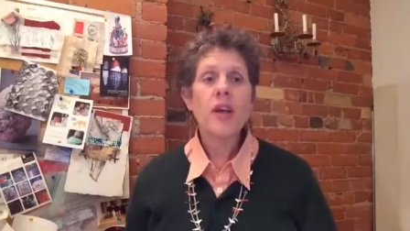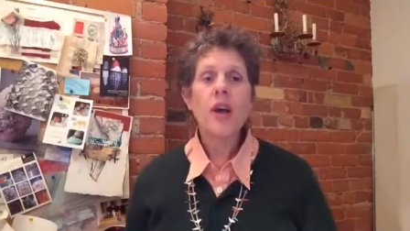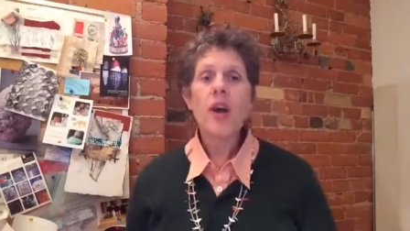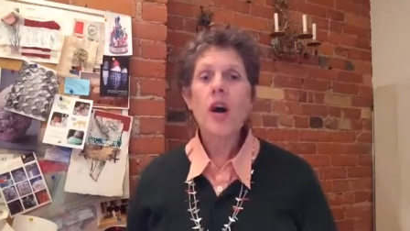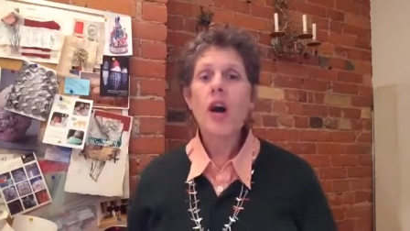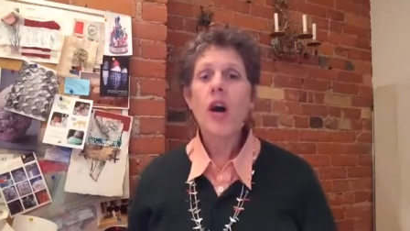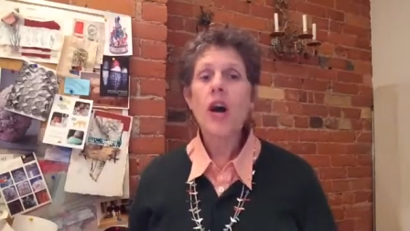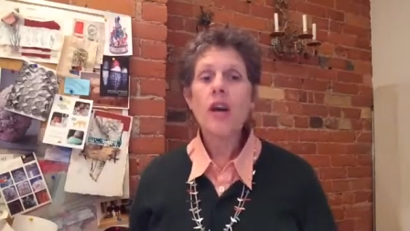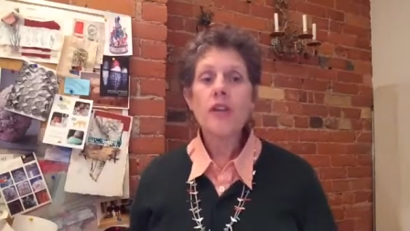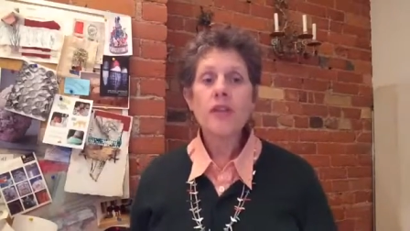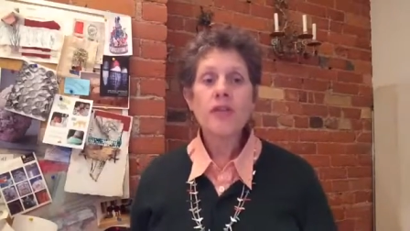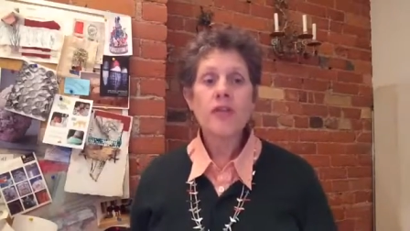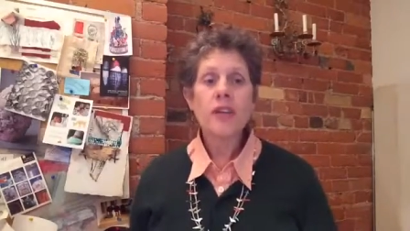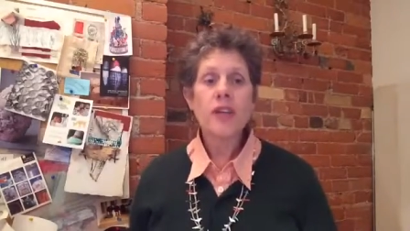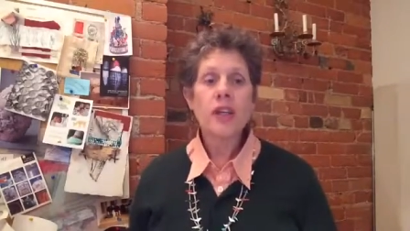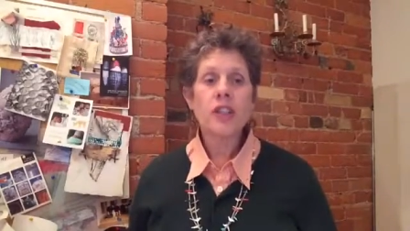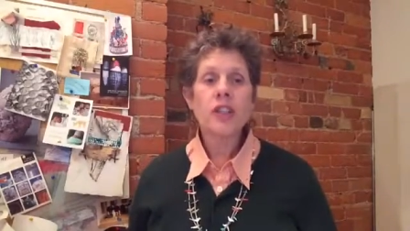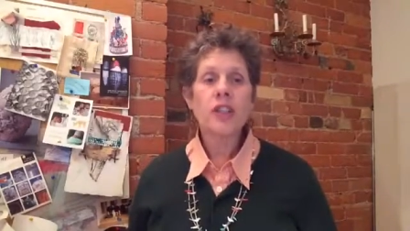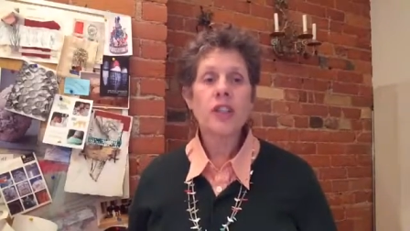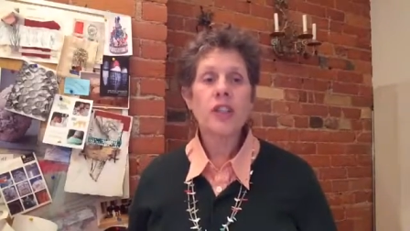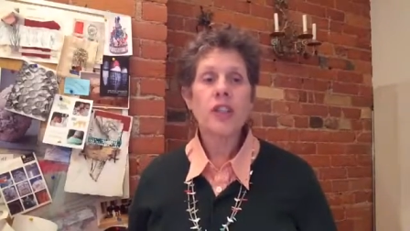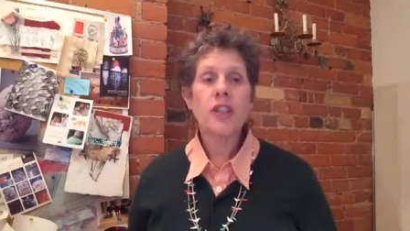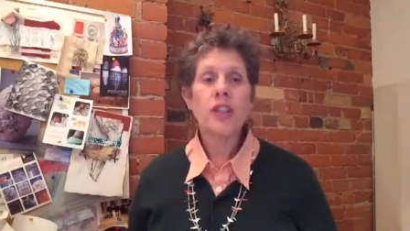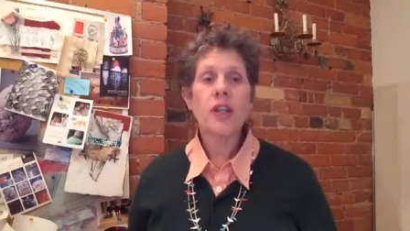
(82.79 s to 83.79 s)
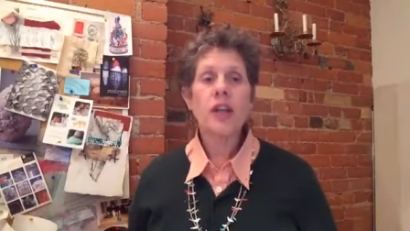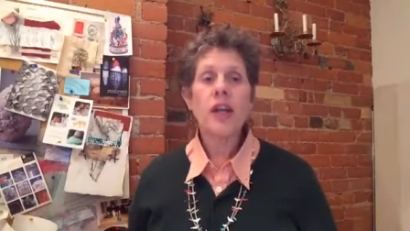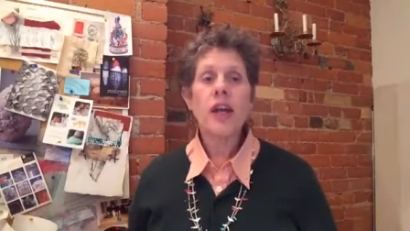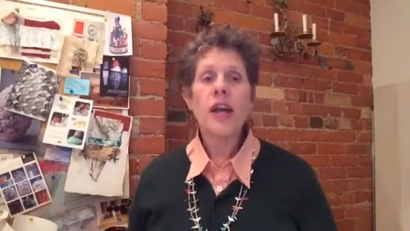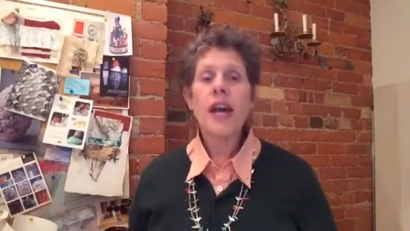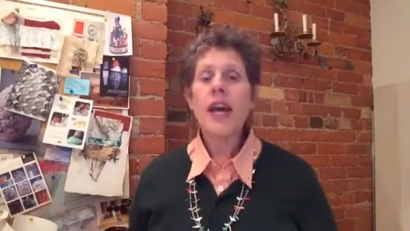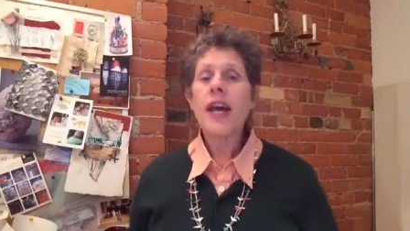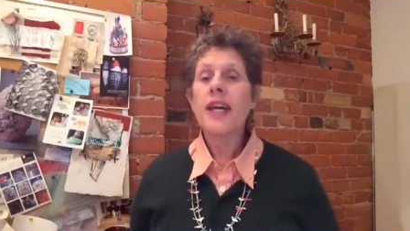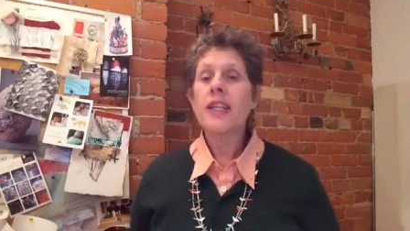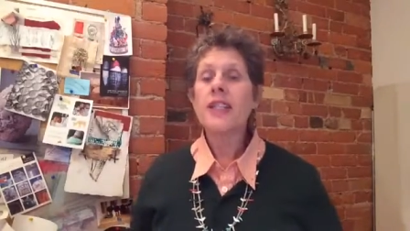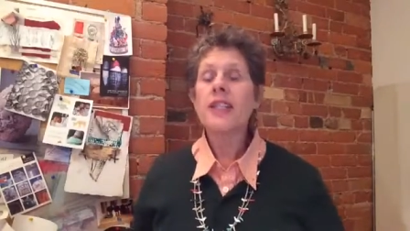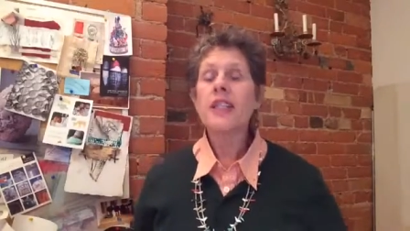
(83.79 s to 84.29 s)
heart function,
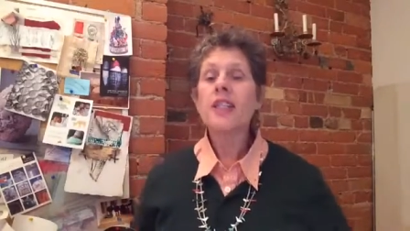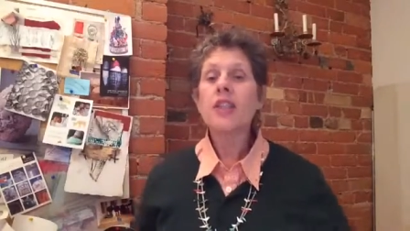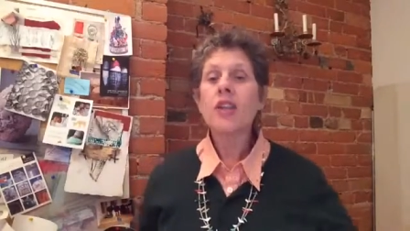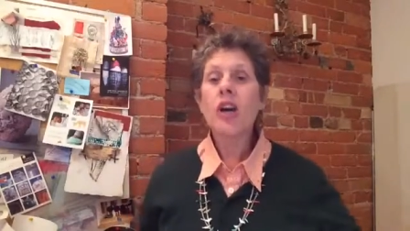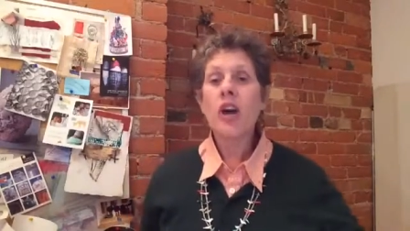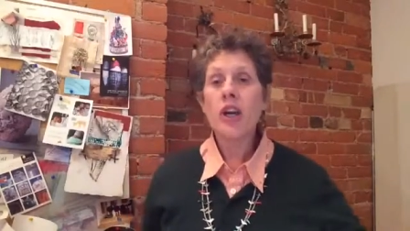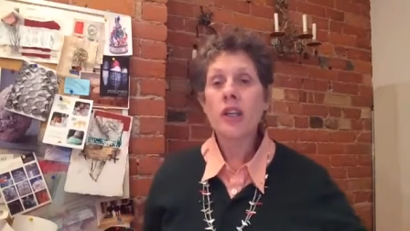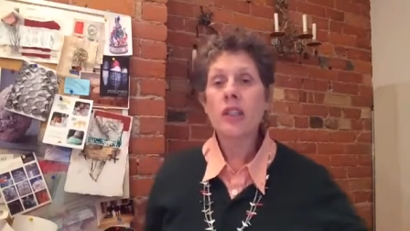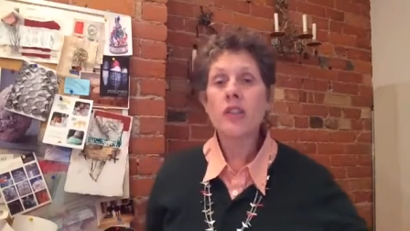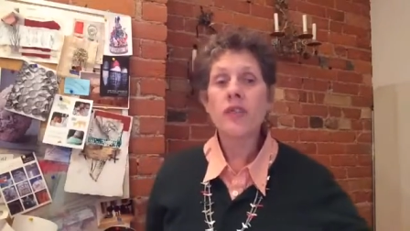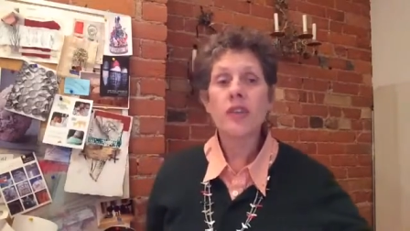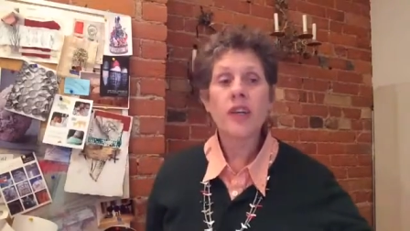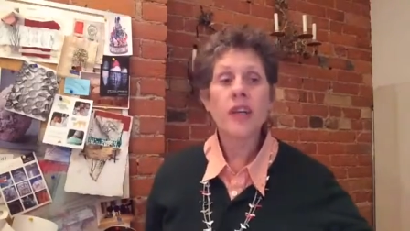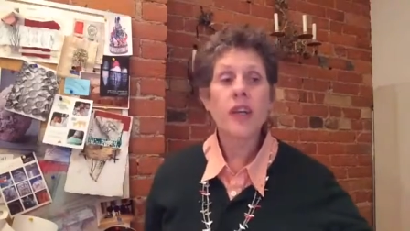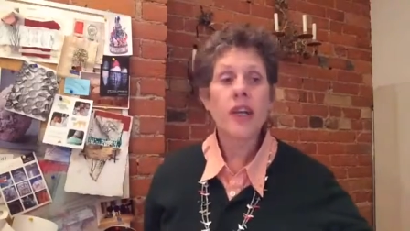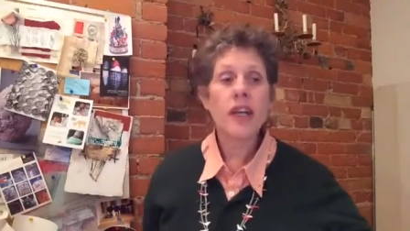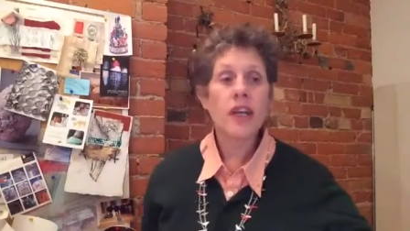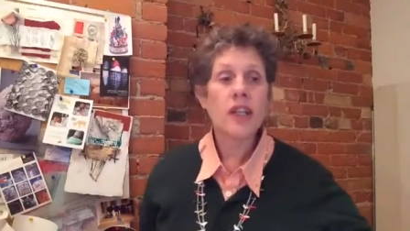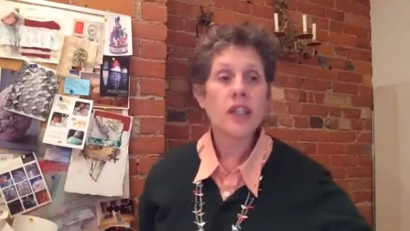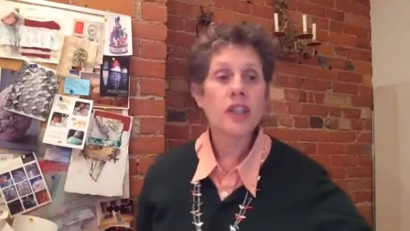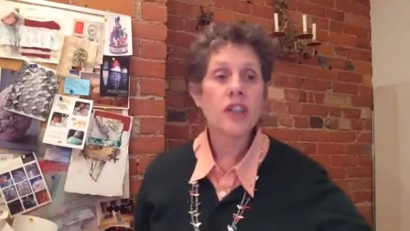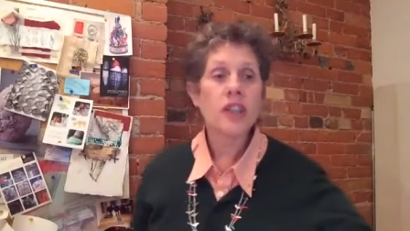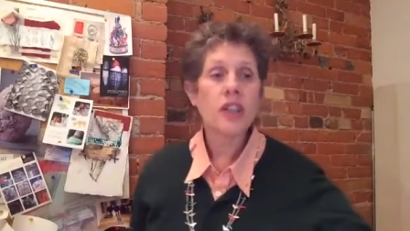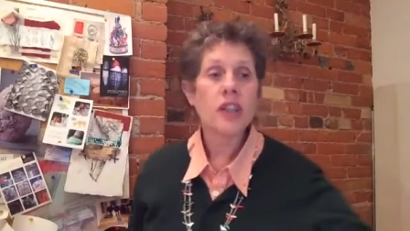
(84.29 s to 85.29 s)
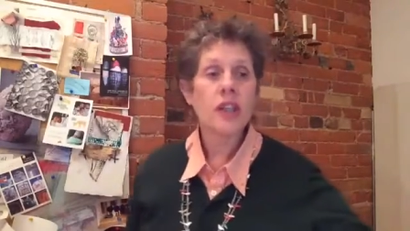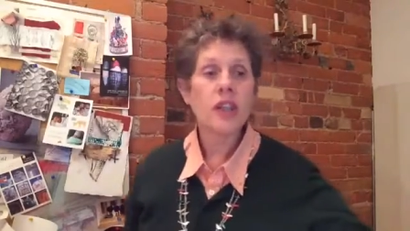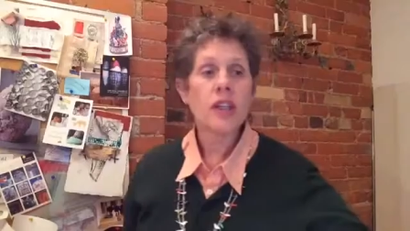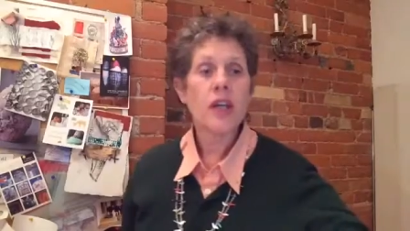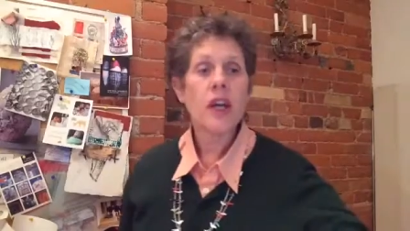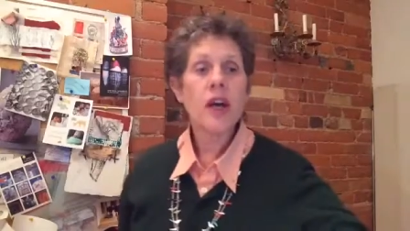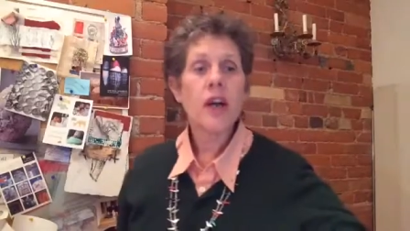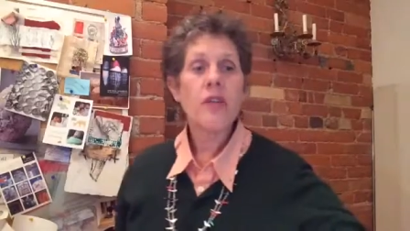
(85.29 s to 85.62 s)
and detoxification